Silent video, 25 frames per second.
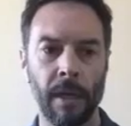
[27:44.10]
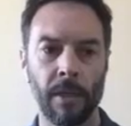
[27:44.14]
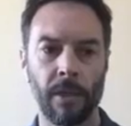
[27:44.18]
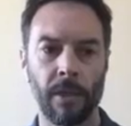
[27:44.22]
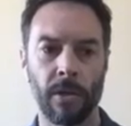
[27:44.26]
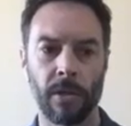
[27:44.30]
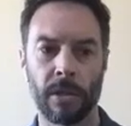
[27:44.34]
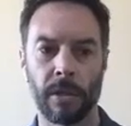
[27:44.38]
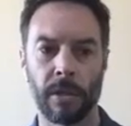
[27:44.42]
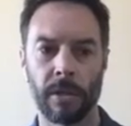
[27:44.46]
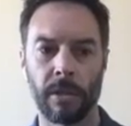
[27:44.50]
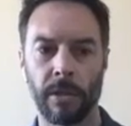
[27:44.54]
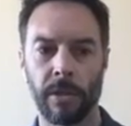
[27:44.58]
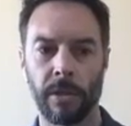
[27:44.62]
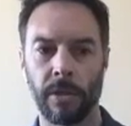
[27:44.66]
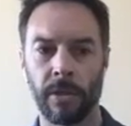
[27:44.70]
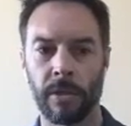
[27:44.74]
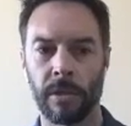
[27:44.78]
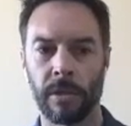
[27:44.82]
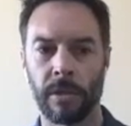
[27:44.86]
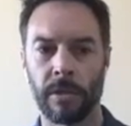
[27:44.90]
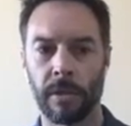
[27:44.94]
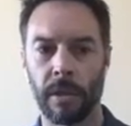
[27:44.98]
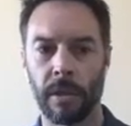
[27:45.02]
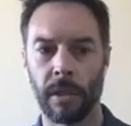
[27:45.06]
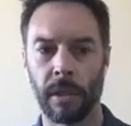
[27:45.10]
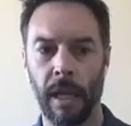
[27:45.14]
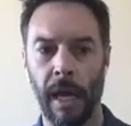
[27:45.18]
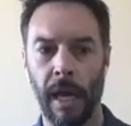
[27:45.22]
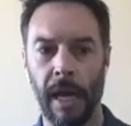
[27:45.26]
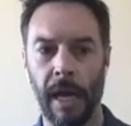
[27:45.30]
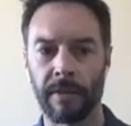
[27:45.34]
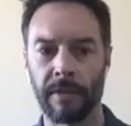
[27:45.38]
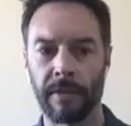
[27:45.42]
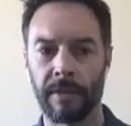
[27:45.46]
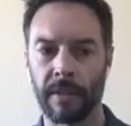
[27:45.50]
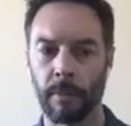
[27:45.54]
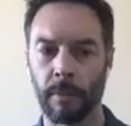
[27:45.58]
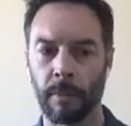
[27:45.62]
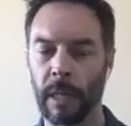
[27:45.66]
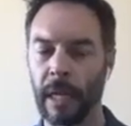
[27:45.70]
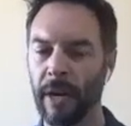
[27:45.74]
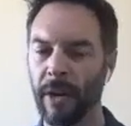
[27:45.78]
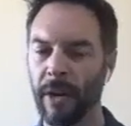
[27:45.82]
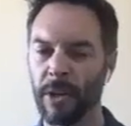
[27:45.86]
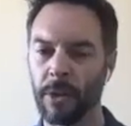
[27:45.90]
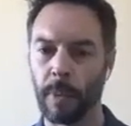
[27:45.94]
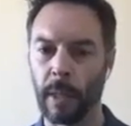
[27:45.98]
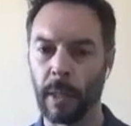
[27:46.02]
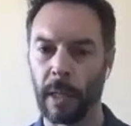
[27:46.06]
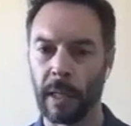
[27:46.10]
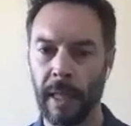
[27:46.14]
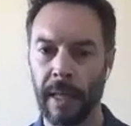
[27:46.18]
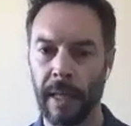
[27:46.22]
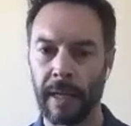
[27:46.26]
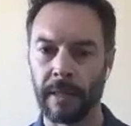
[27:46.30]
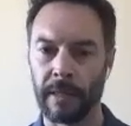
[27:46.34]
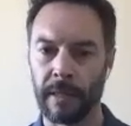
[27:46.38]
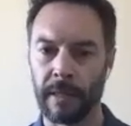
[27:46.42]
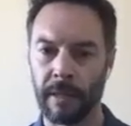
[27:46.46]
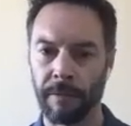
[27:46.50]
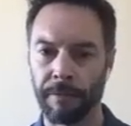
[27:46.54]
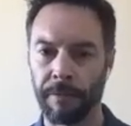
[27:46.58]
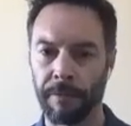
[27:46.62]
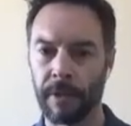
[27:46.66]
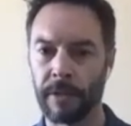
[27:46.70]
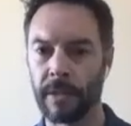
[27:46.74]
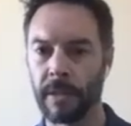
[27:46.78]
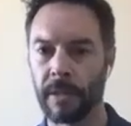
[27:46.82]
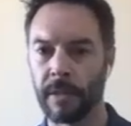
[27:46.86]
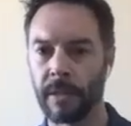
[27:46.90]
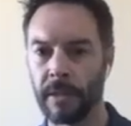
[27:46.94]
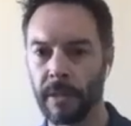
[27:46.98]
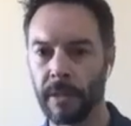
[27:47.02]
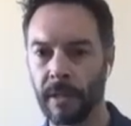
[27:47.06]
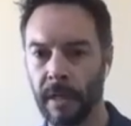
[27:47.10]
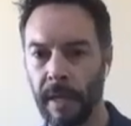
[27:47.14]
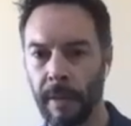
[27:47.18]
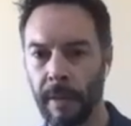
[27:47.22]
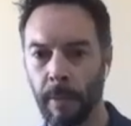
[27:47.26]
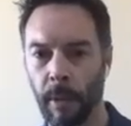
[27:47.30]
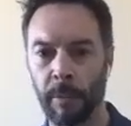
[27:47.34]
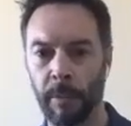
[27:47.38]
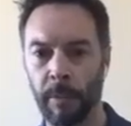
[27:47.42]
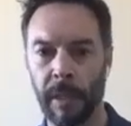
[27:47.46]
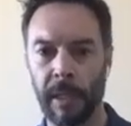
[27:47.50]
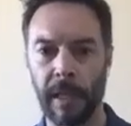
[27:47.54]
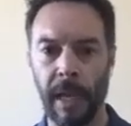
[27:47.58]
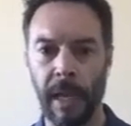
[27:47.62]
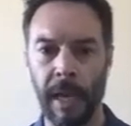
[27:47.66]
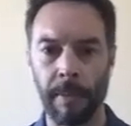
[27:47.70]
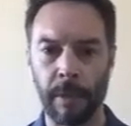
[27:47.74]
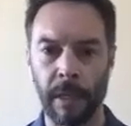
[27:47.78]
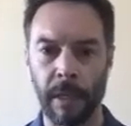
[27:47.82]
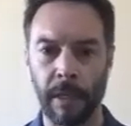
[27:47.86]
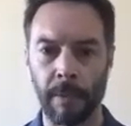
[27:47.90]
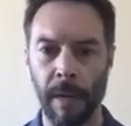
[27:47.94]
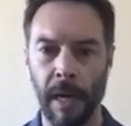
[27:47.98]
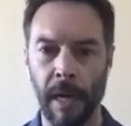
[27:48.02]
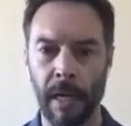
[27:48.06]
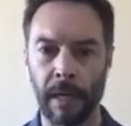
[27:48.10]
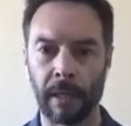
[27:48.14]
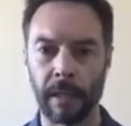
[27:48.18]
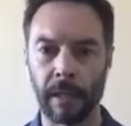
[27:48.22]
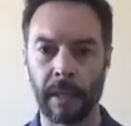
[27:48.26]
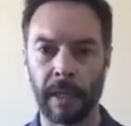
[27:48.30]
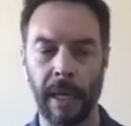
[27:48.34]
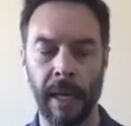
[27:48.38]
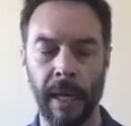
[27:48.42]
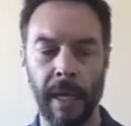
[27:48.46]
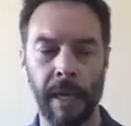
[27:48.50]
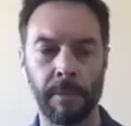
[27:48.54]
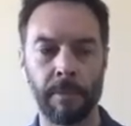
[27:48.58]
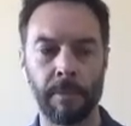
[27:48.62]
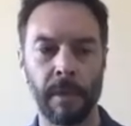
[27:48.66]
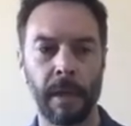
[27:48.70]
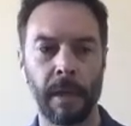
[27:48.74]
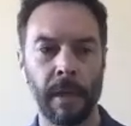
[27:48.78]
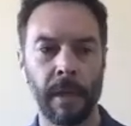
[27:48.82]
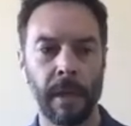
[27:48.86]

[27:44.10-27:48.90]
There's a lot of similarities, but a lot of differences in an MLB game and a minor league game.